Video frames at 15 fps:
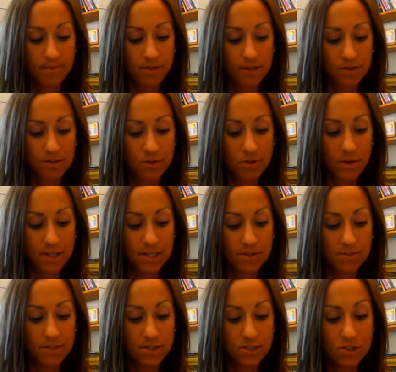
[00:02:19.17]
is going
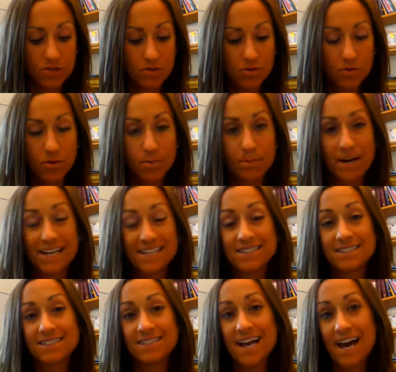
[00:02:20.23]
to be due by
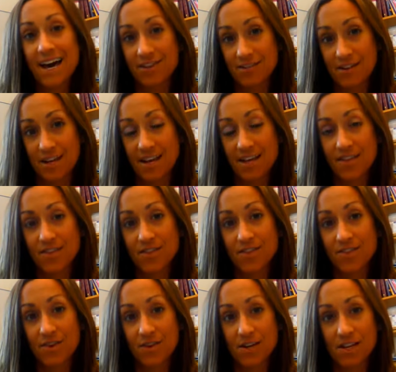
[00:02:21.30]
Saturday, the
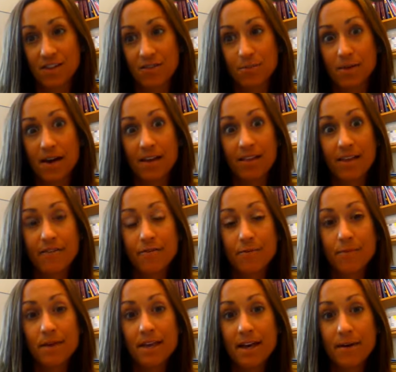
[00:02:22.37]
30th, by
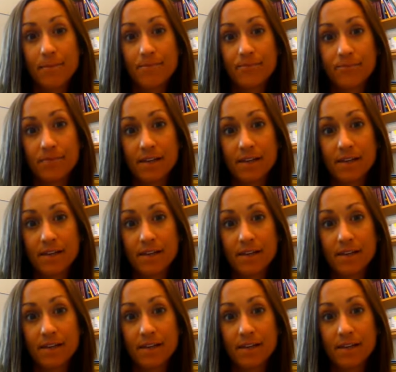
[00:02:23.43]
11 p.m.